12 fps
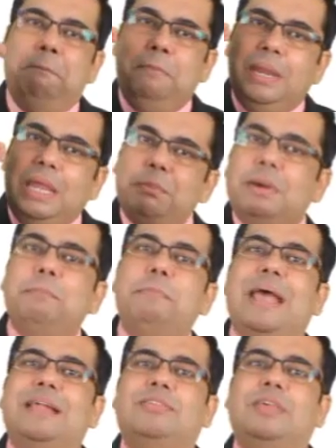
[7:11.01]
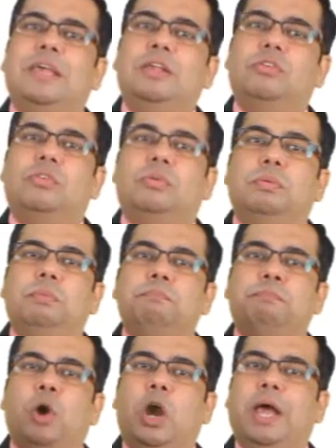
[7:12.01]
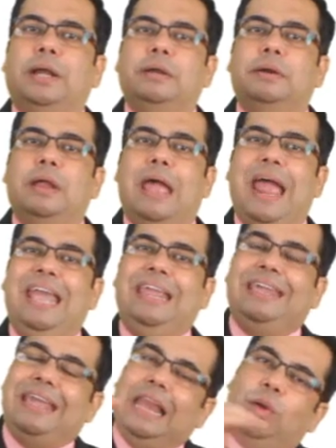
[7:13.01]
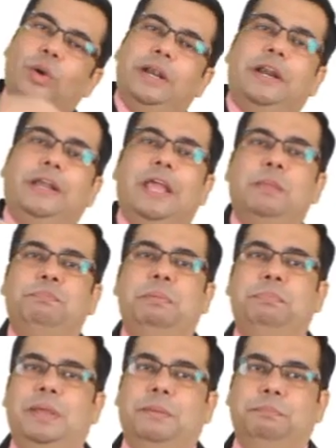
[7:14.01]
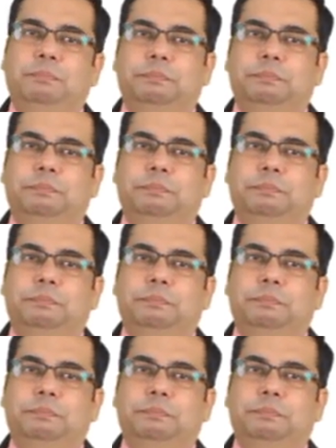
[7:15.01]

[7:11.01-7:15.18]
minimum batch size product and calculate the 10 ppm.